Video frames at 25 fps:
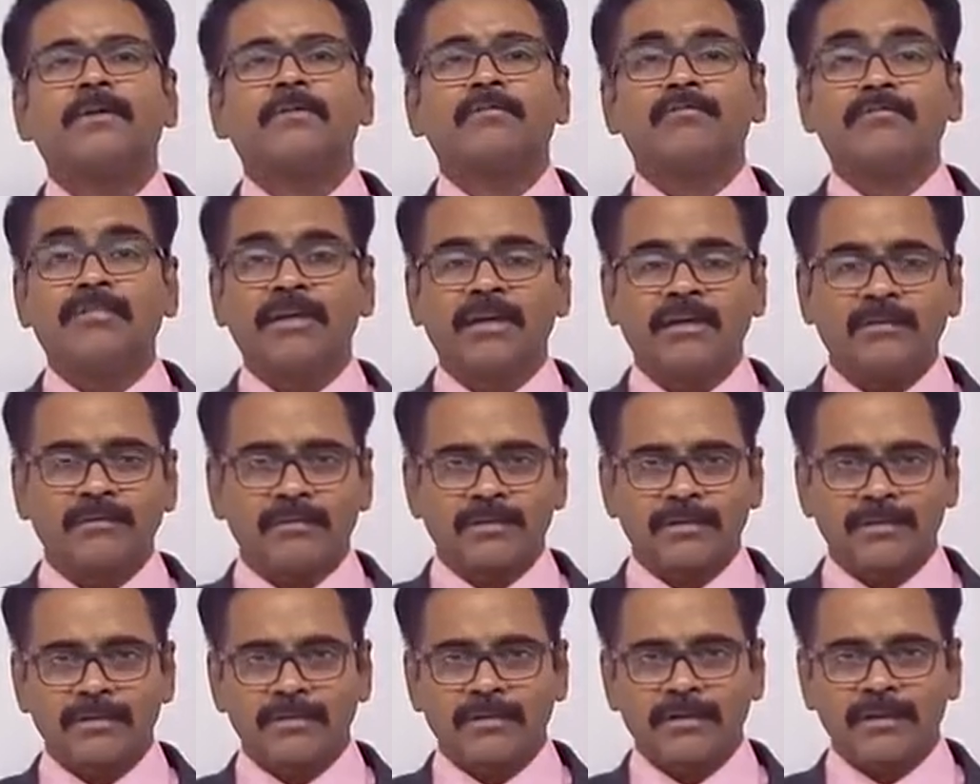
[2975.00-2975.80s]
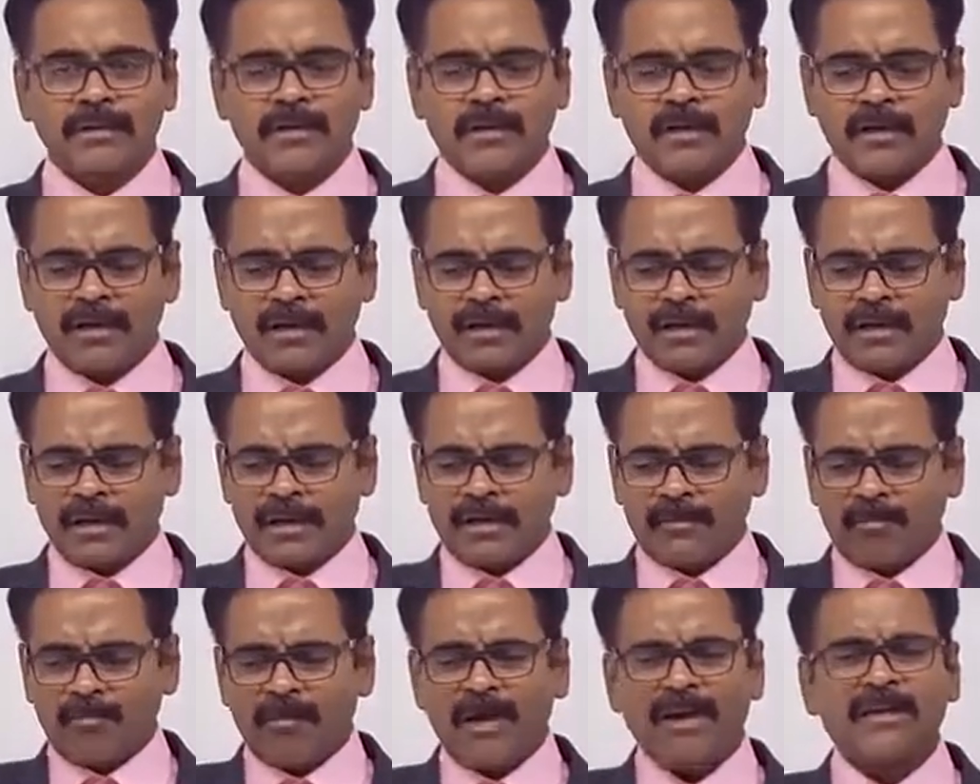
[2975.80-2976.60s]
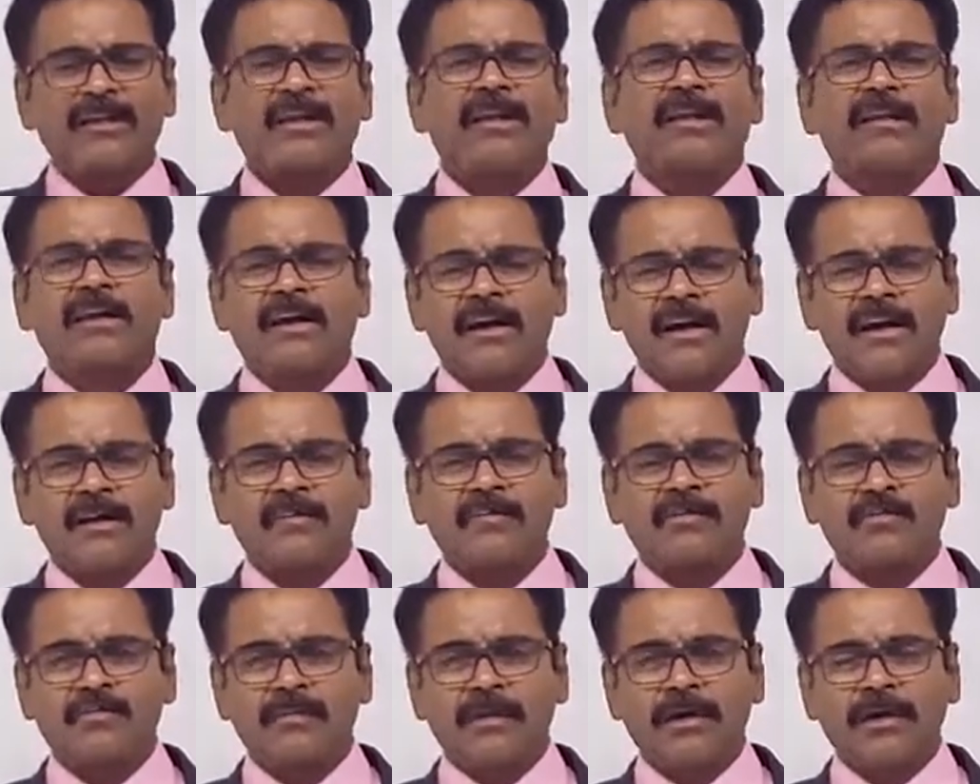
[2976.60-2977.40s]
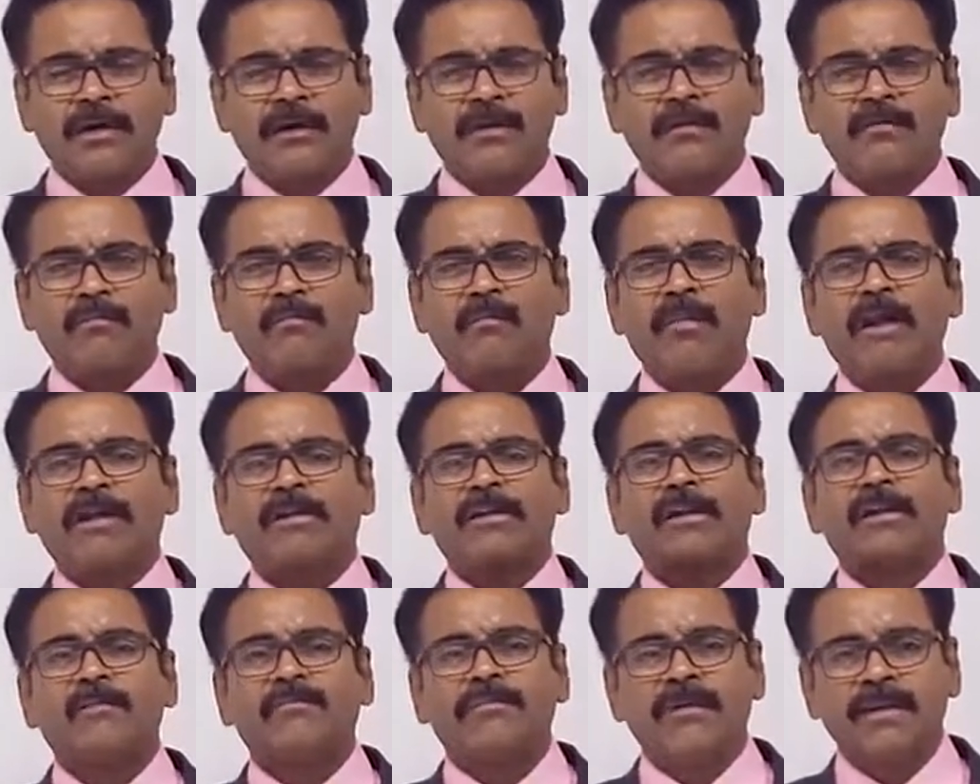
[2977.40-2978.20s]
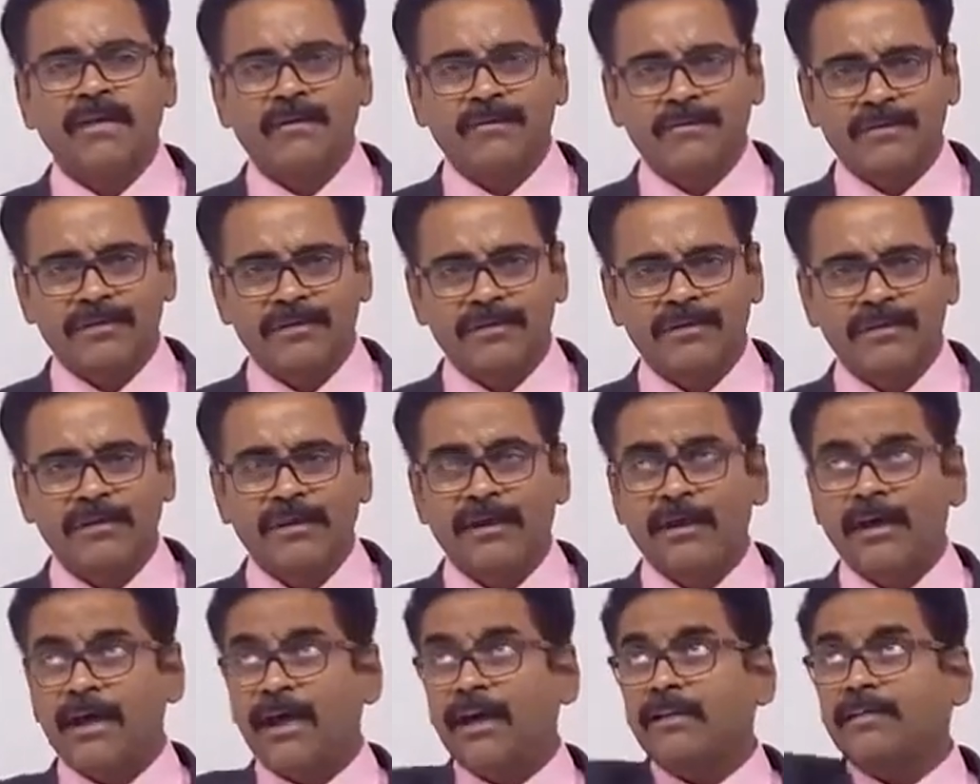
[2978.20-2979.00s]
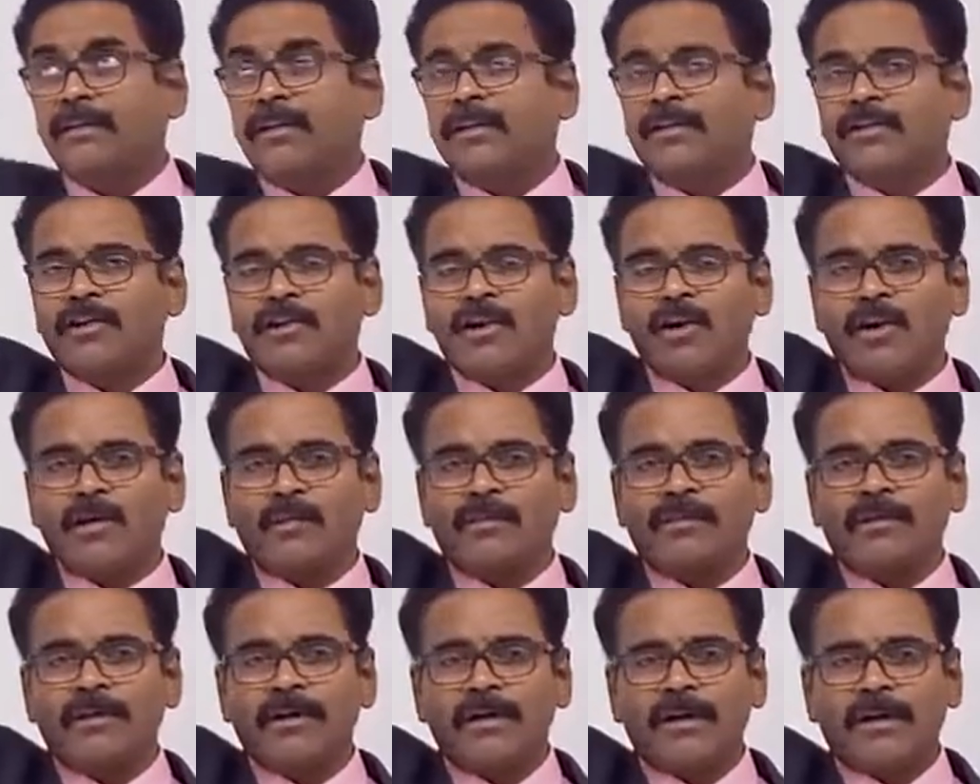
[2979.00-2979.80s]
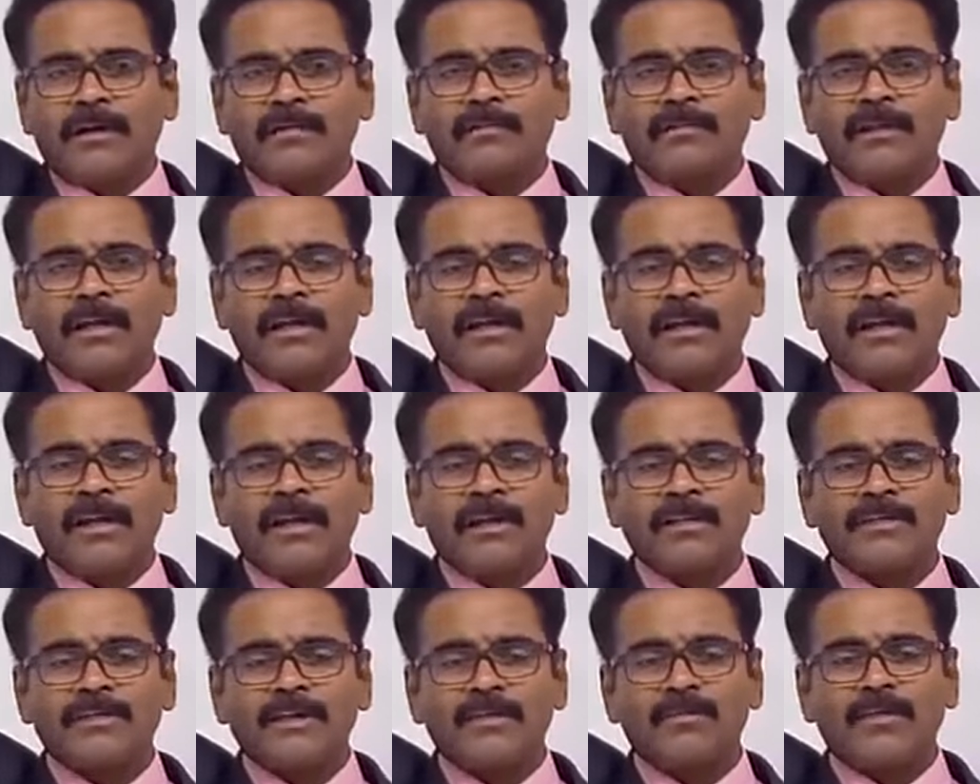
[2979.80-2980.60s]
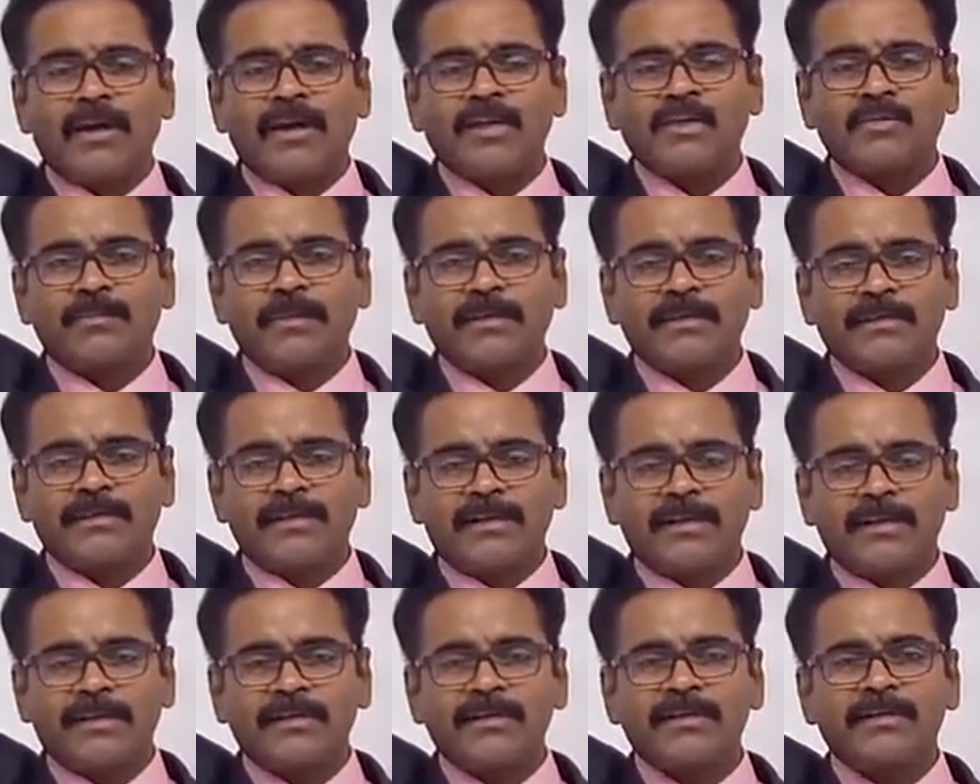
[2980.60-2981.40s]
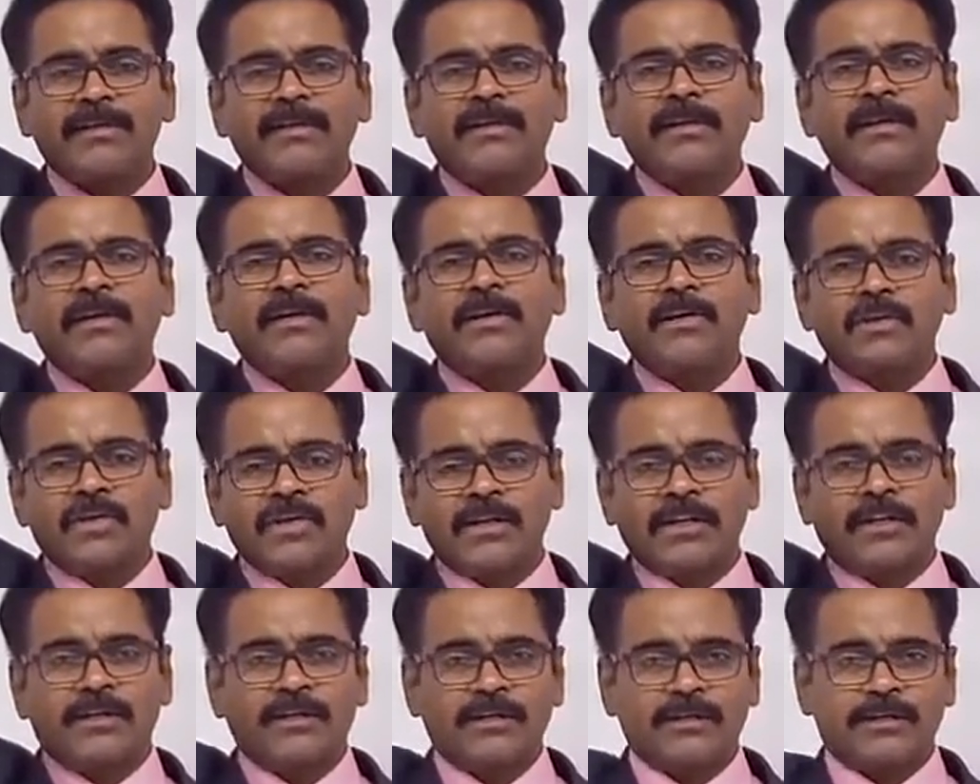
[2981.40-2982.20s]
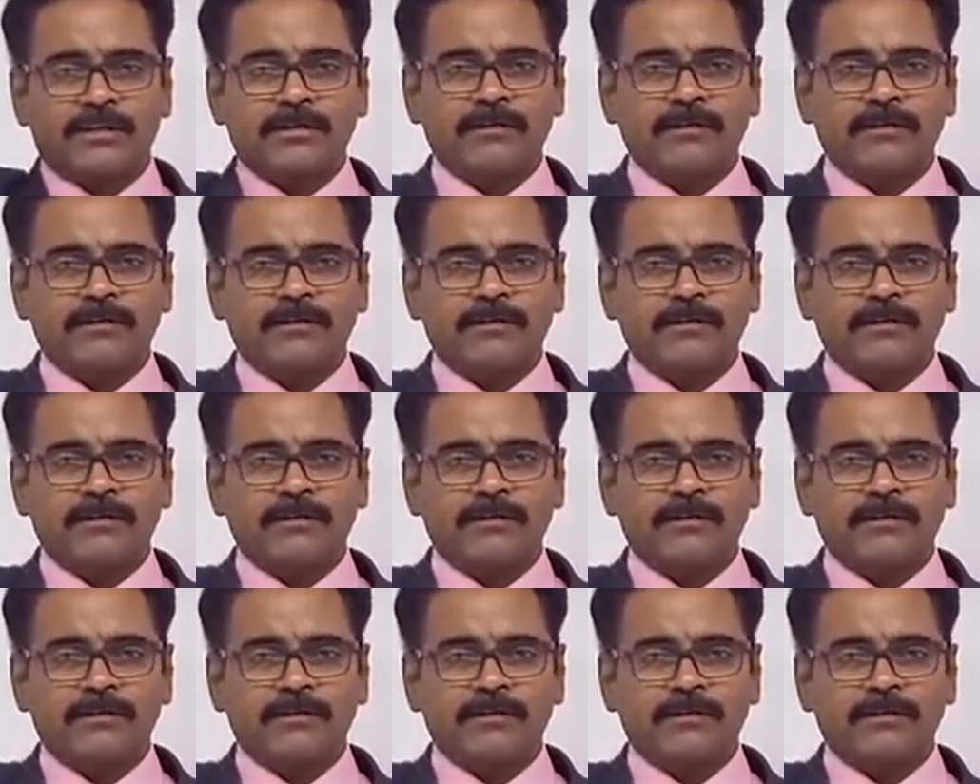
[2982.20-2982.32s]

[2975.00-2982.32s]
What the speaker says: beams. Metal columns, man, metal beams. At the top, they laid some asbestos sheets.